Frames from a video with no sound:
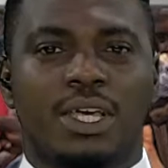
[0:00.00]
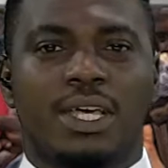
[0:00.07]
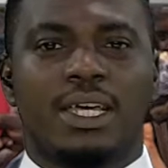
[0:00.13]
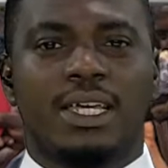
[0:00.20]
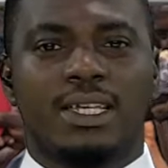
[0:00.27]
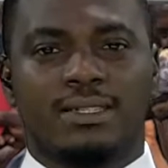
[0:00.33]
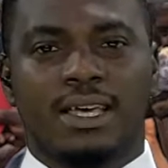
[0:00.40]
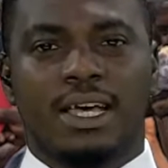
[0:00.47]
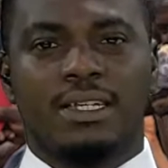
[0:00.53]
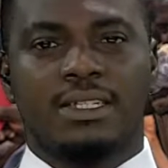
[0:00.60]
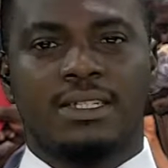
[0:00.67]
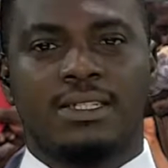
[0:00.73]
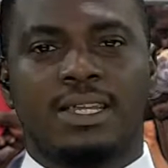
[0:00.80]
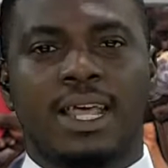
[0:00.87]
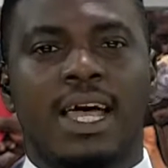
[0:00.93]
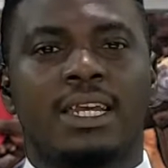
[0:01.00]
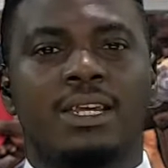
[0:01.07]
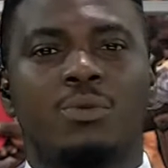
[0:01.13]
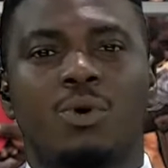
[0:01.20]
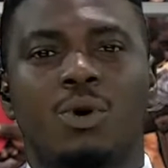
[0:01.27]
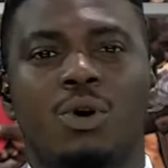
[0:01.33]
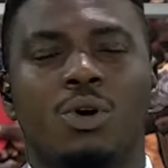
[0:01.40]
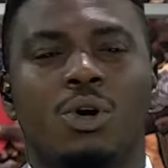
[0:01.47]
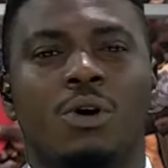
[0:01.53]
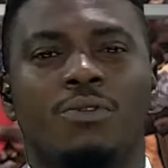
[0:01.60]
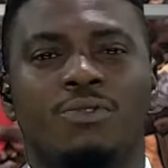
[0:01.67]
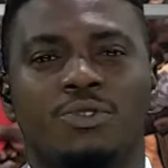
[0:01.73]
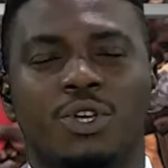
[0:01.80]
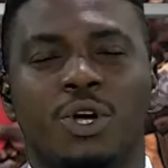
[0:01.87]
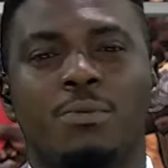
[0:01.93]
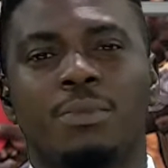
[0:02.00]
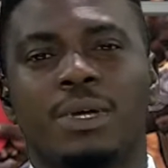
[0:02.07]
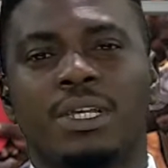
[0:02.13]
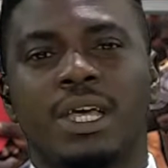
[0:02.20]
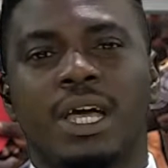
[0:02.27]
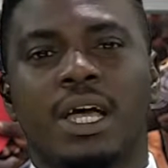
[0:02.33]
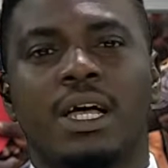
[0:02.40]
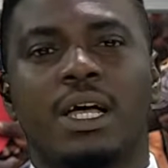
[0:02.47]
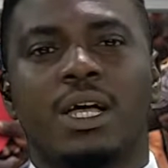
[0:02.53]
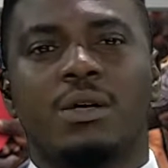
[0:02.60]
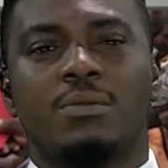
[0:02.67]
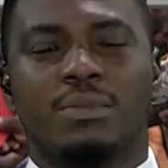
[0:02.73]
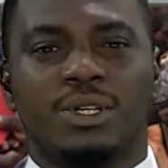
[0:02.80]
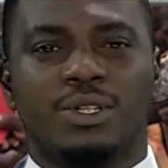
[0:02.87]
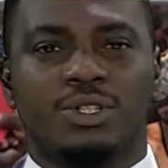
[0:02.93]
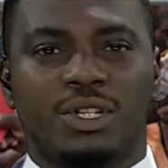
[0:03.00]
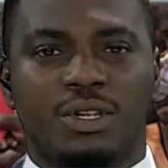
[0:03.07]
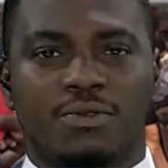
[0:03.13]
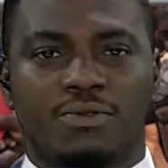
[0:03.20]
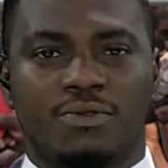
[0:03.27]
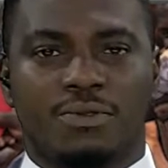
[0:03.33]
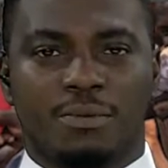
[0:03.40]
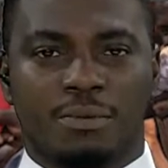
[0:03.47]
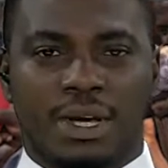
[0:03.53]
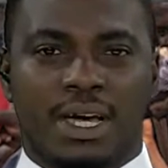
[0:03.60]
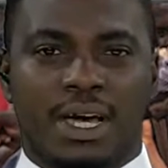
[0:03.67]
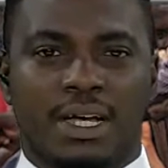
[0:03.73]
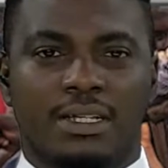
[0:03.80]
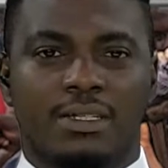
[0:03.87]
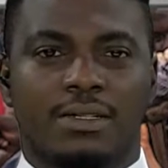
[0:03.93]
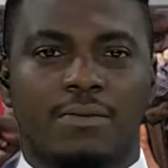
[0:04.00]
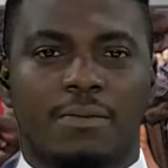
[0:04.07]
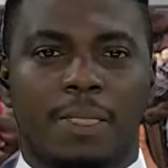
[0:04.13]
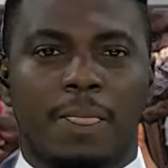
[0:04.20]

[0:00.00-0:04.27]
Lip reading: He said it is the handiwork of some media mischief makers.